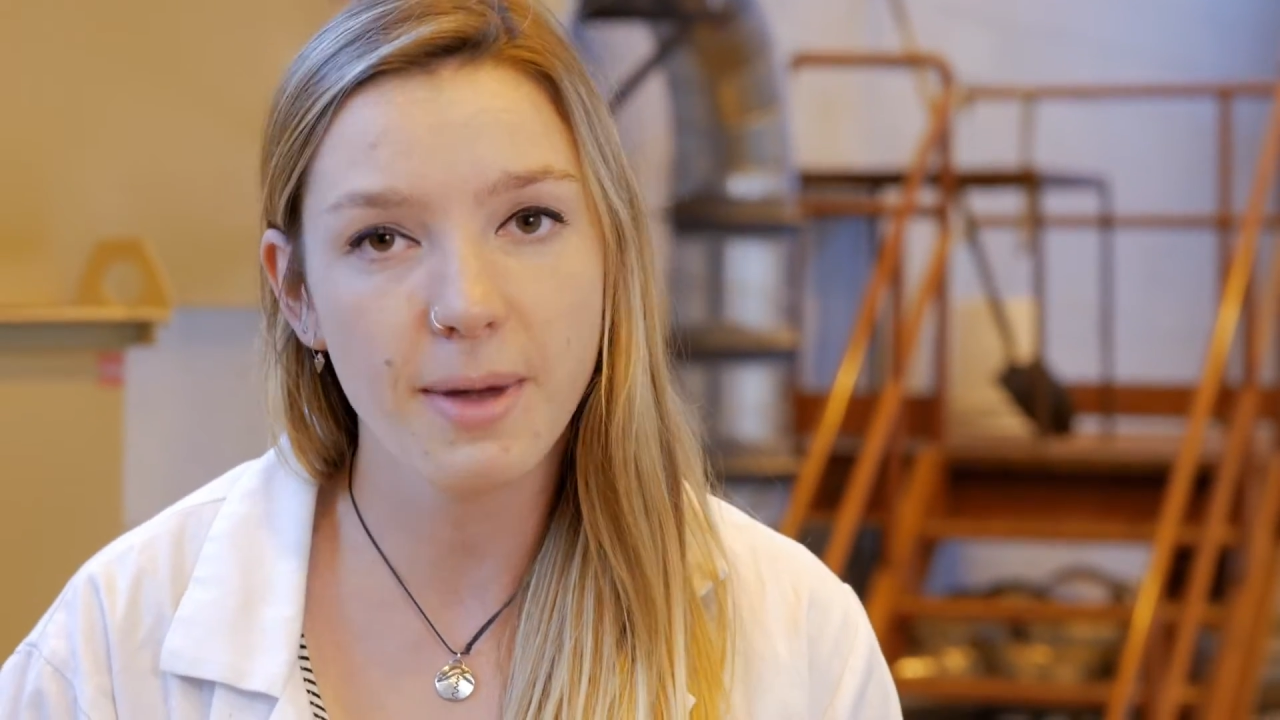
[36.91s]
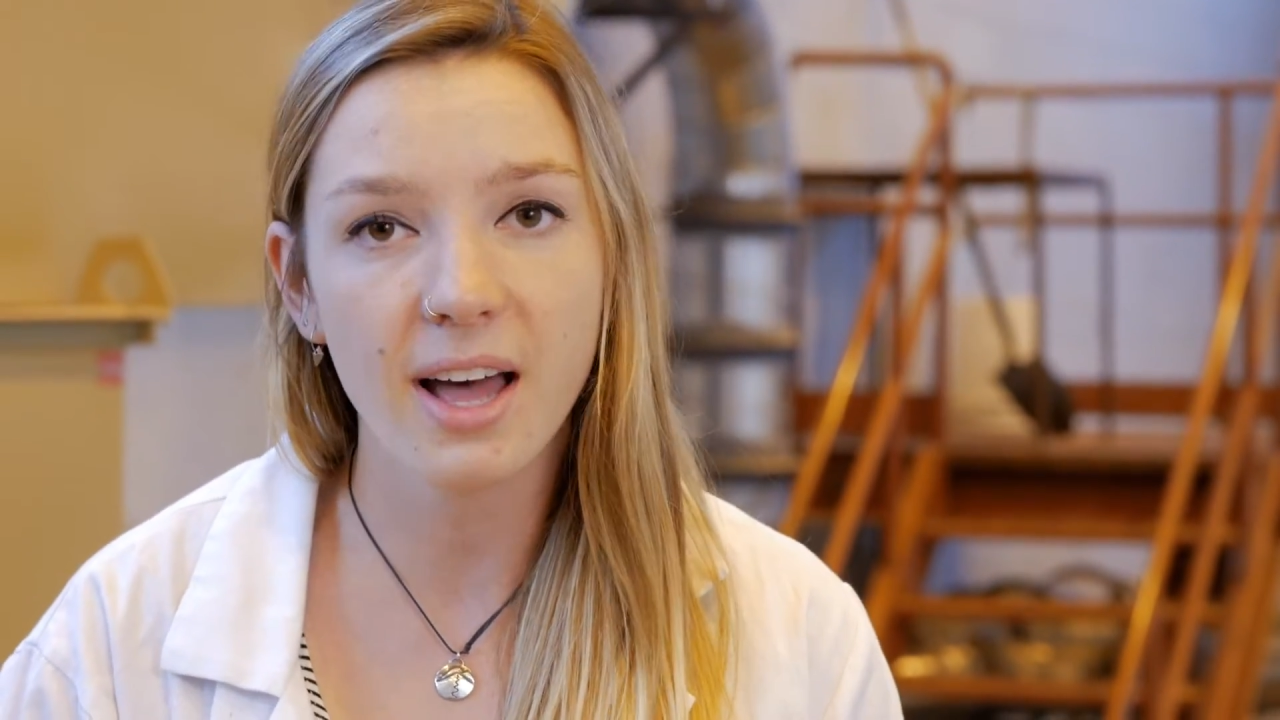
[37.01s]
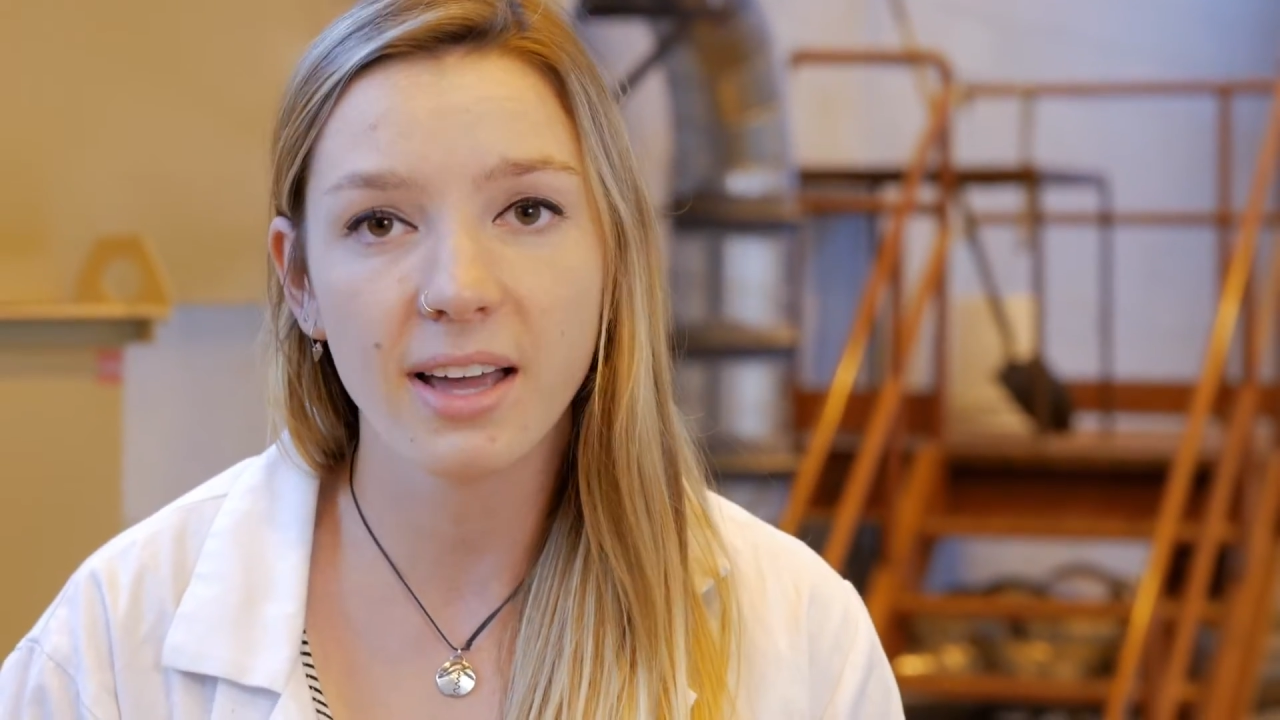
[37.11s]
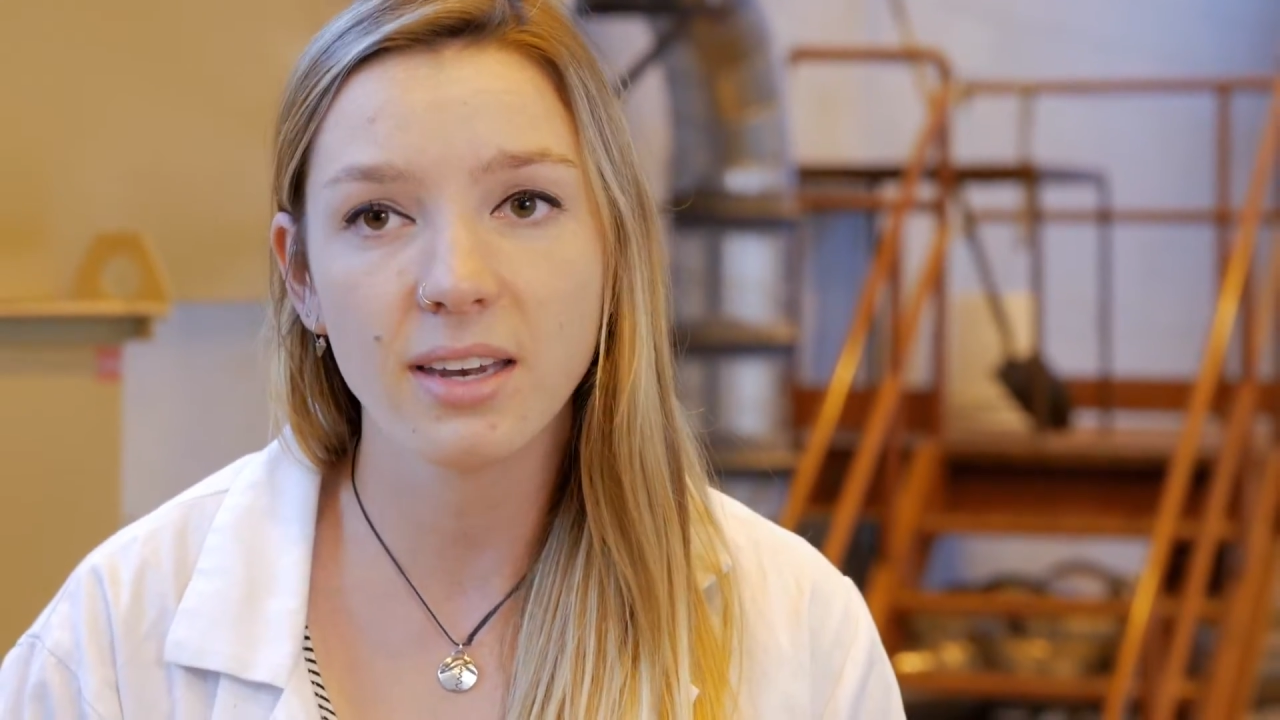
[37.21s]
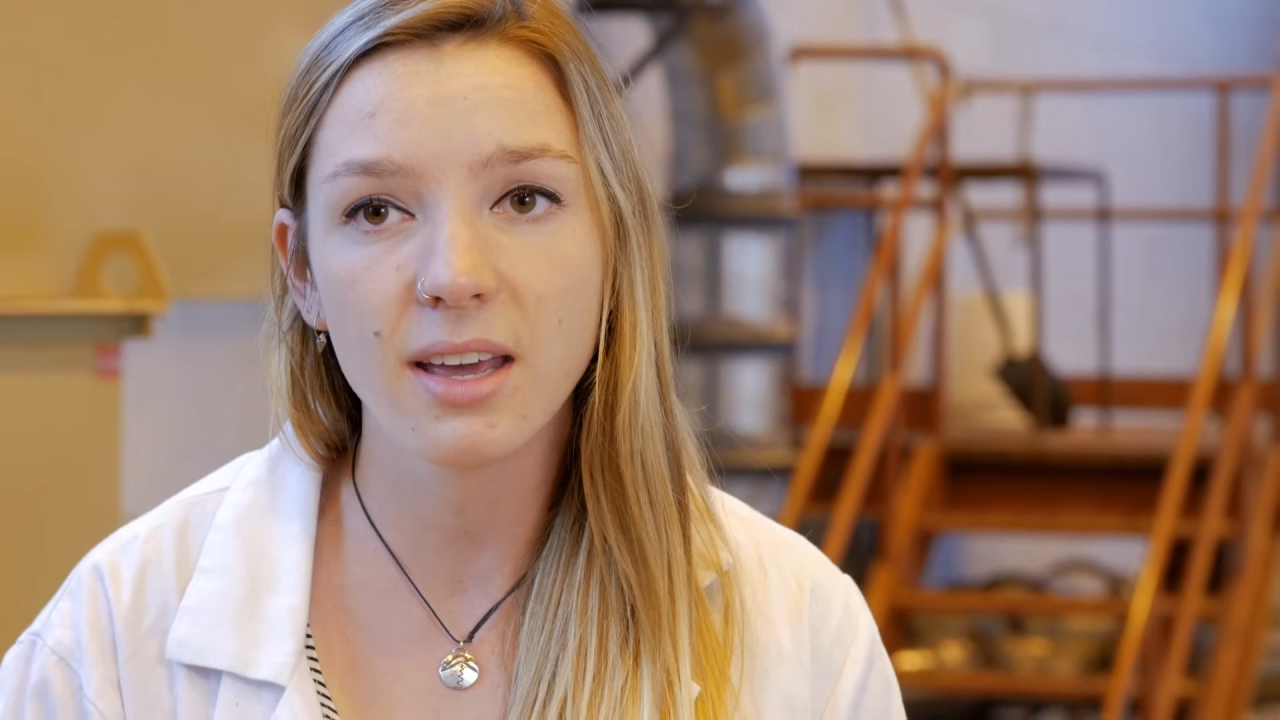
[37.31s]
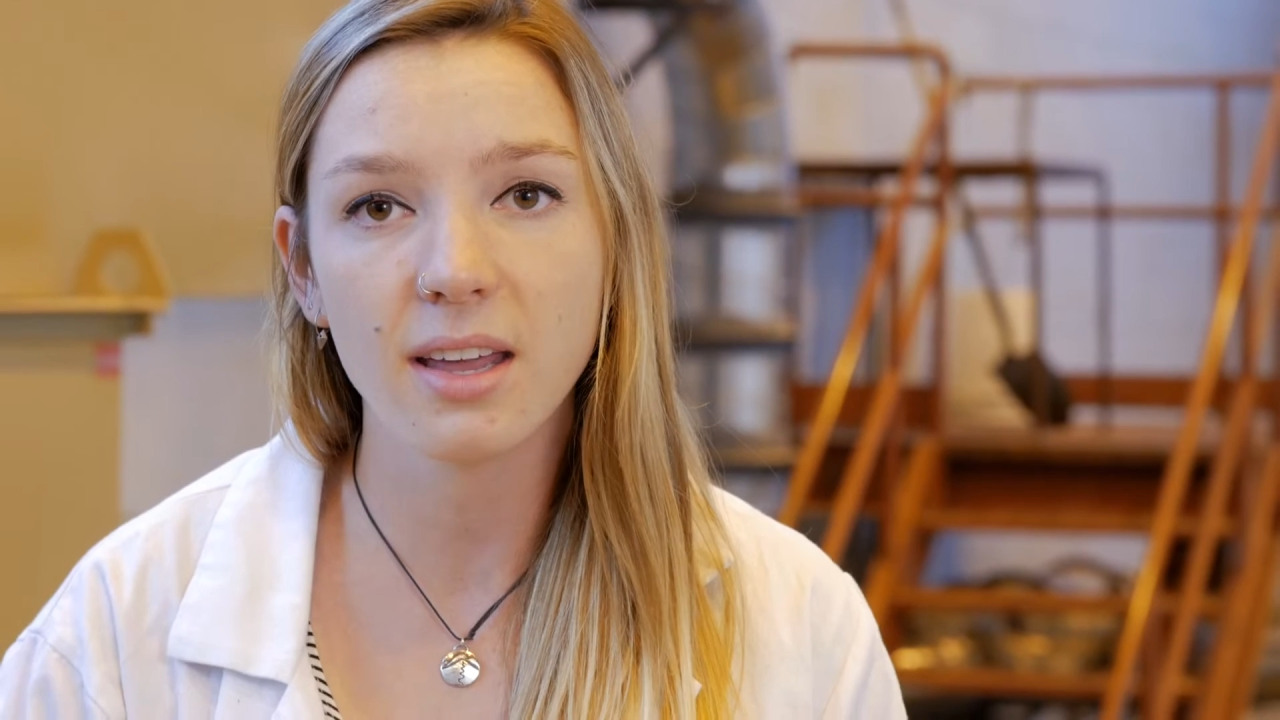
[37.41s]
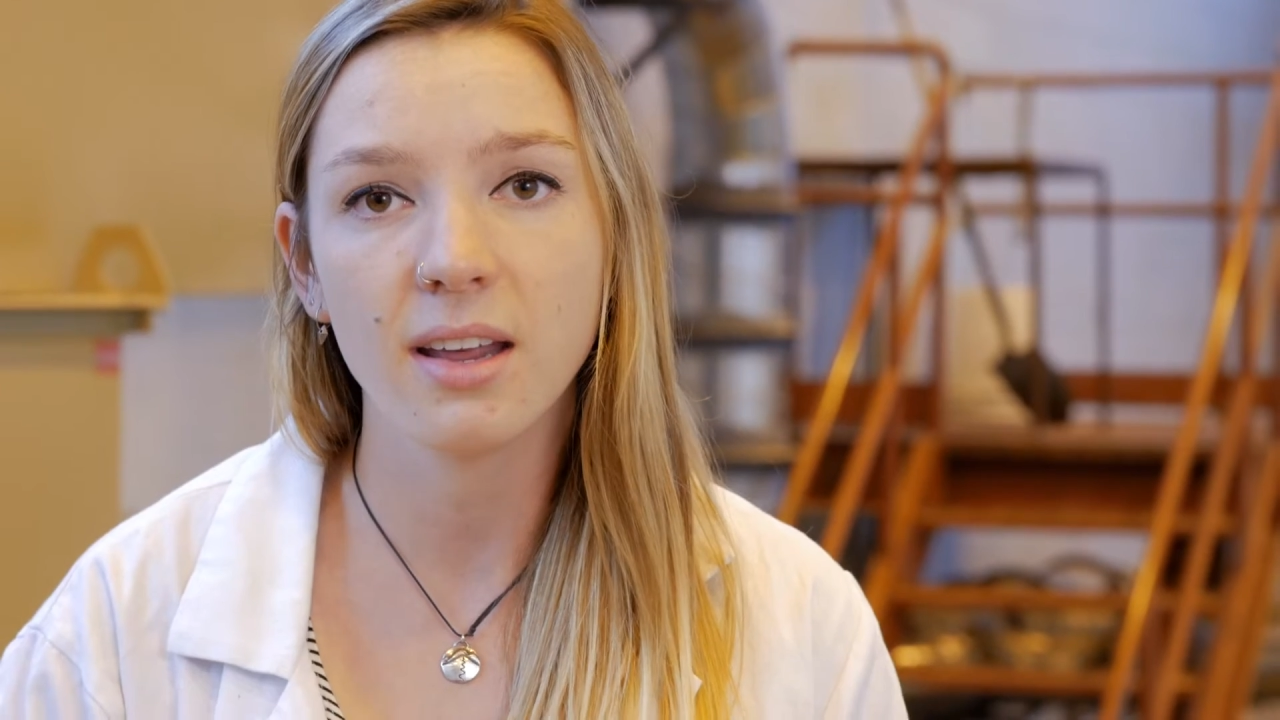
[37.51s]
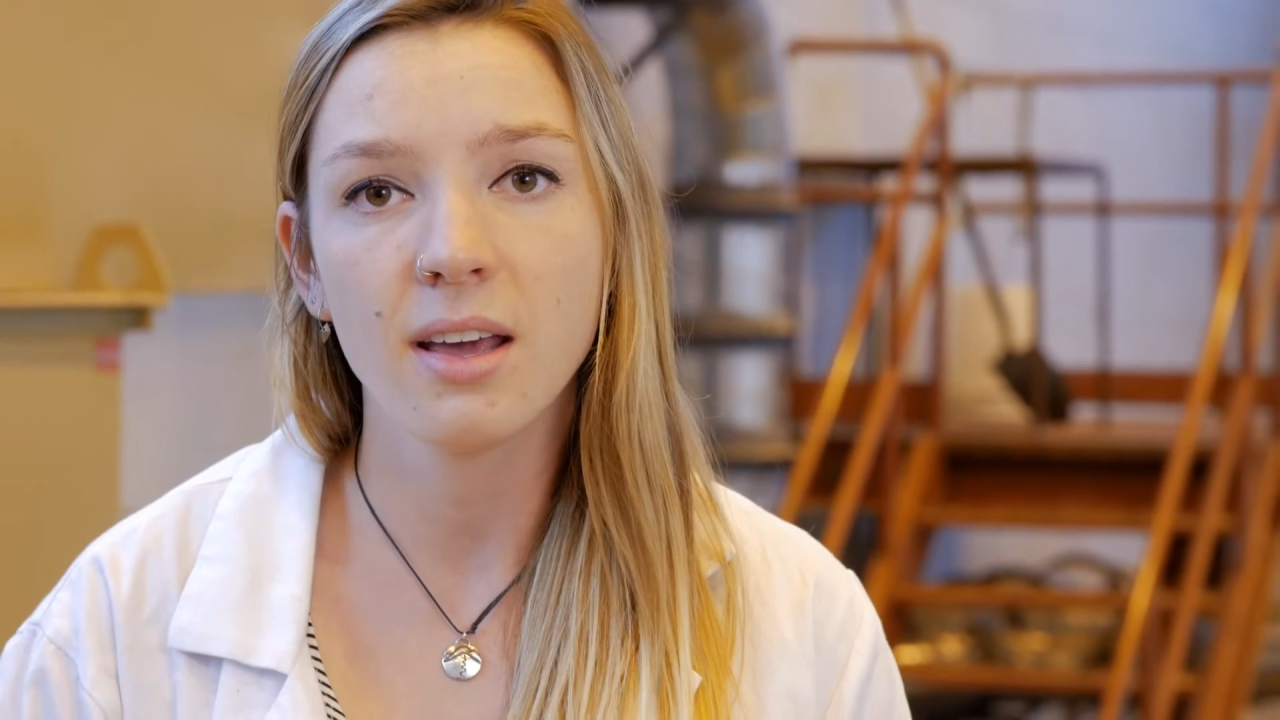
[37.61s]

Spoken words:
behind it.